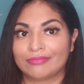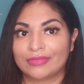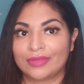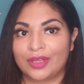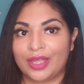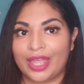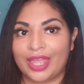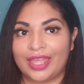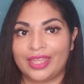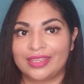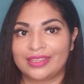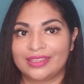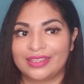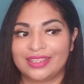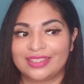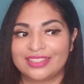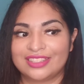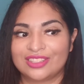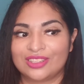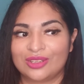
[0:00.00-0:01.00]
Okay,
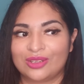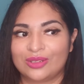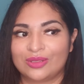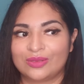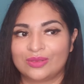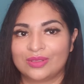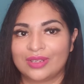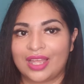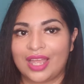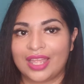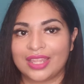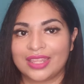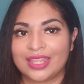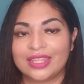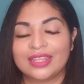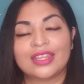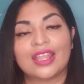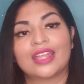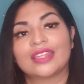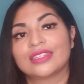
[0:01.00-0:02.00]
and so I
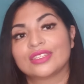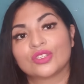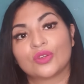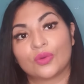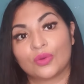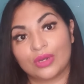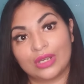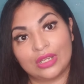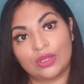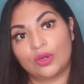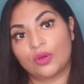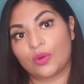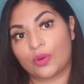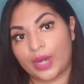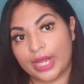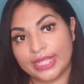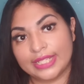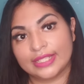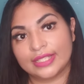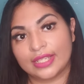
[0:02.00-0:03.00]
think that's a little
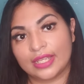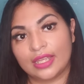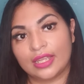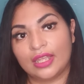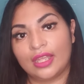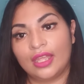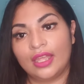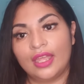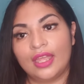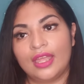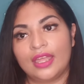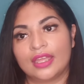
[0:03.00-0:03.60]
crazy